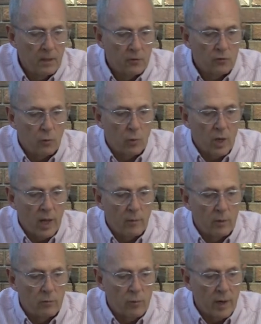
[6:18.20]
so what I
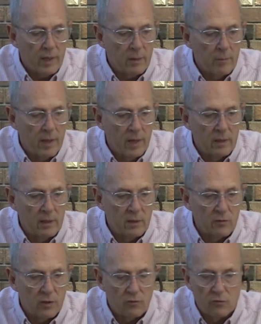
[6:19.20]
would recommend is as